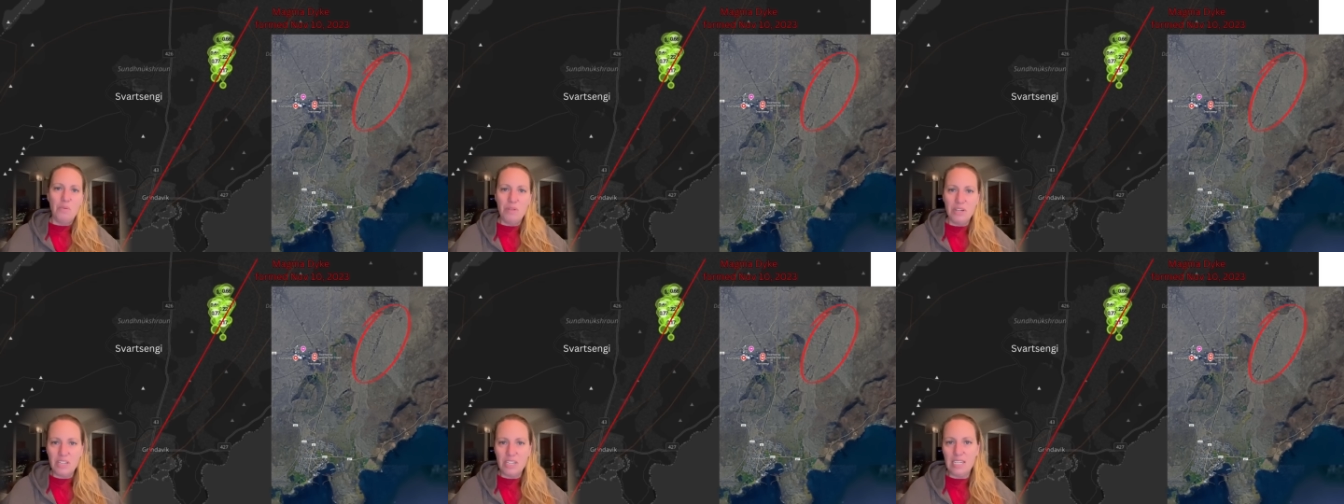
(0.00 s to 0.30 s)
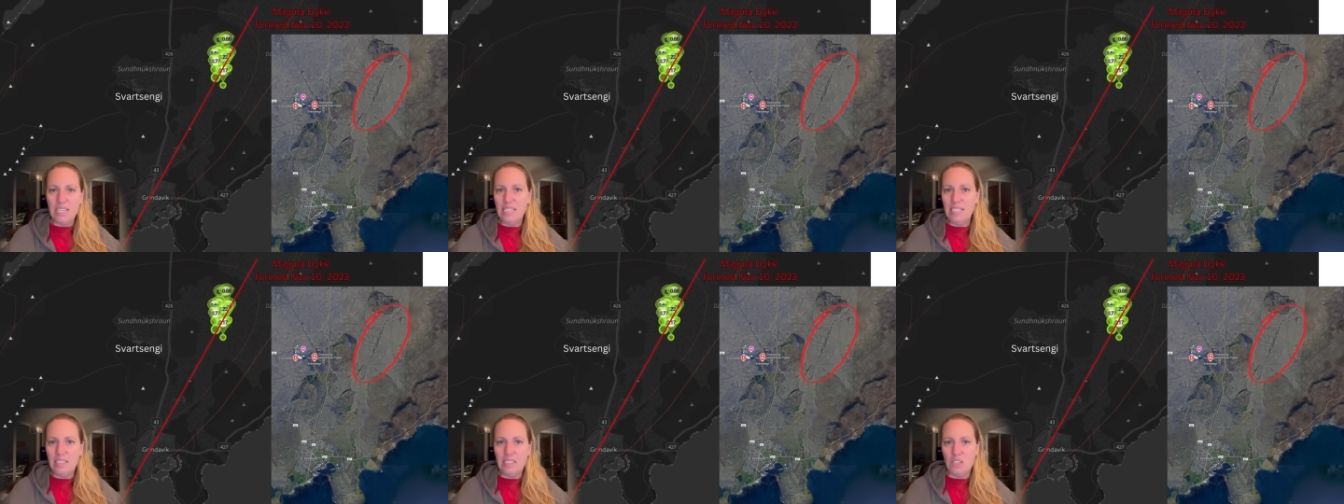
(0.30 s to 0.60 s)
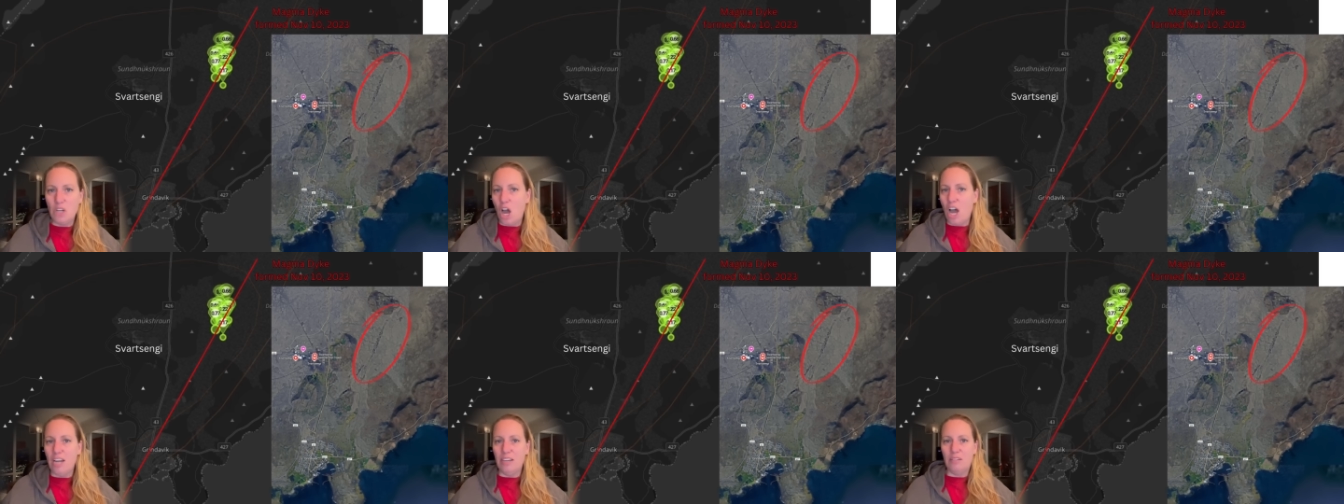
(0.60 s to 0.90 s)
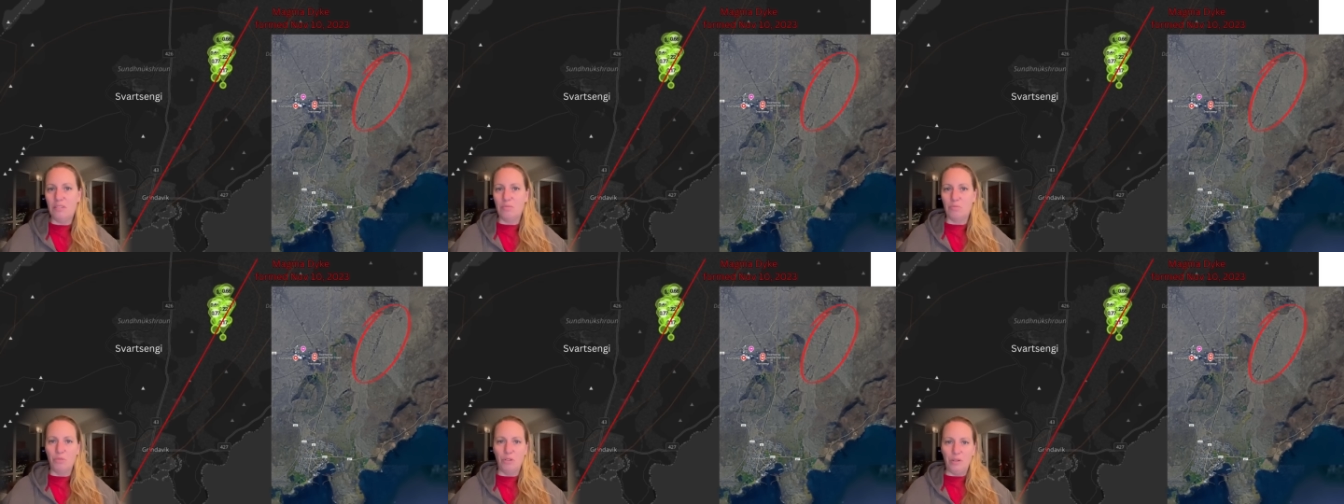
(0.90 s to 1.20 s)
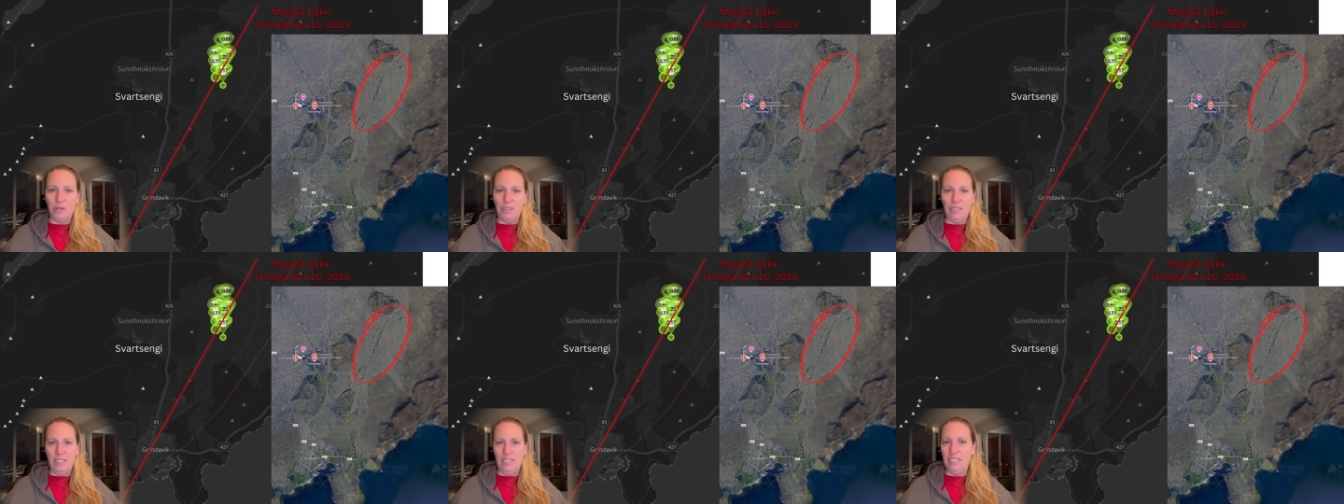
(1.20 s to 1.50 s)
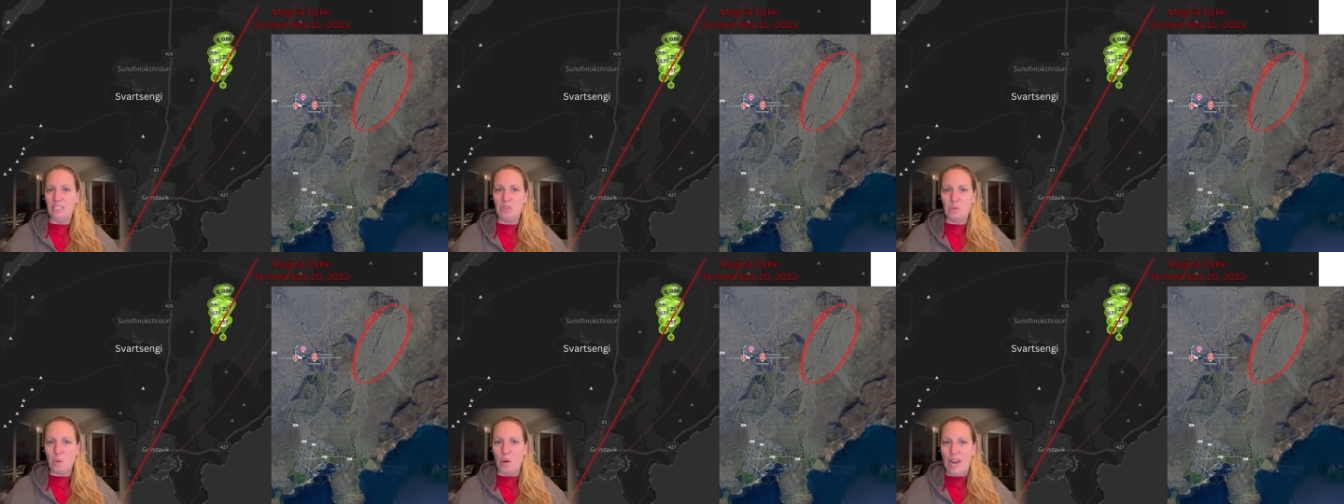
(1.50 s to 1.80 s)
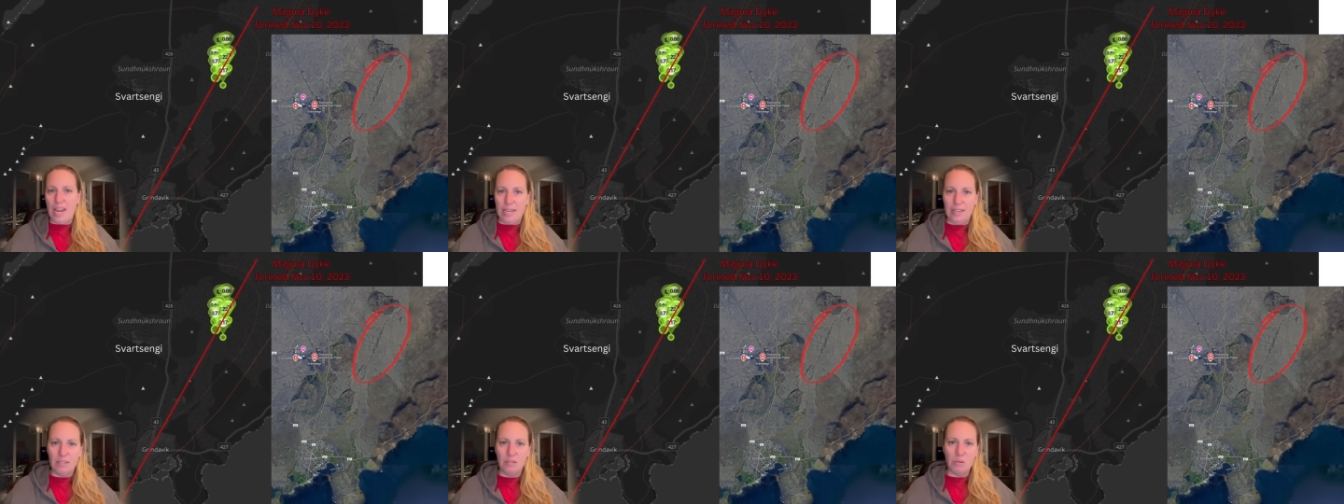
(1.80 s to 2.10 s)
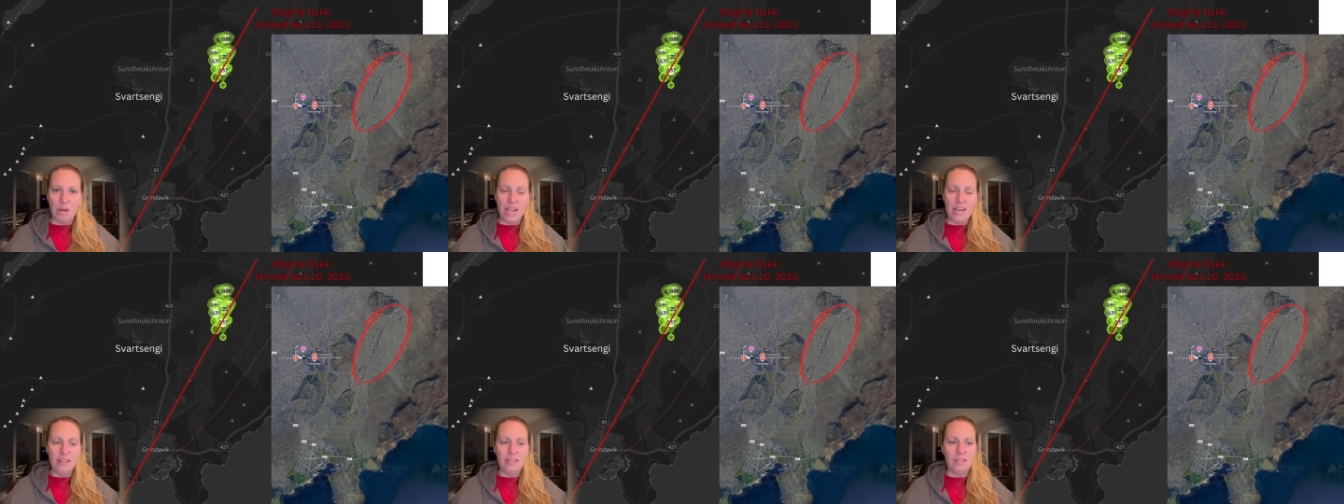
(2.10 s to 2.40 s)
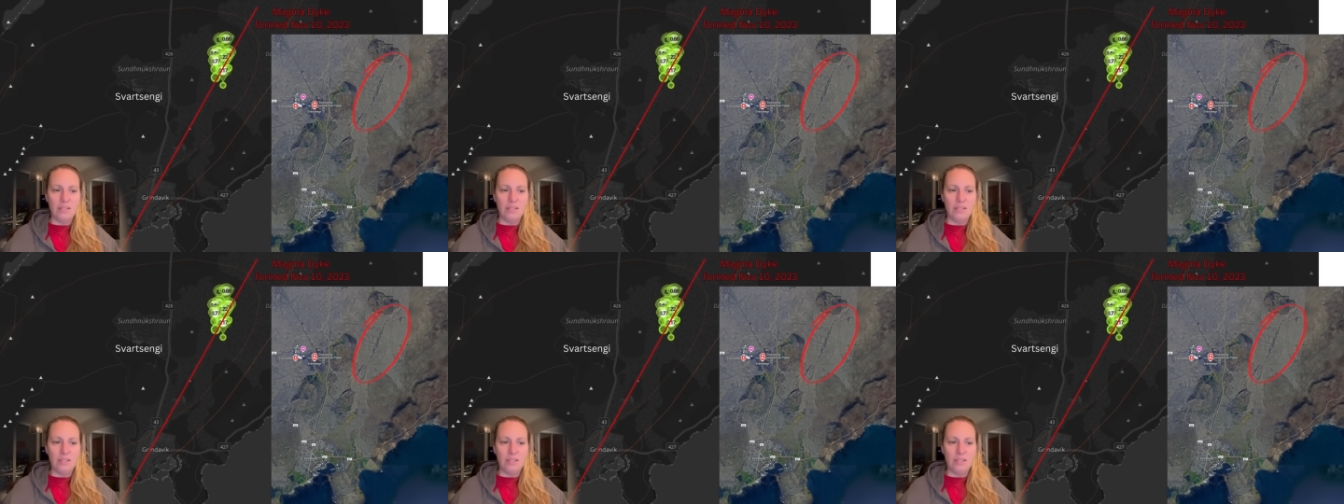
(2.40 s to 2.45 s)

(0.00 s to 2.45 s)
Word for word: which is not really great, right?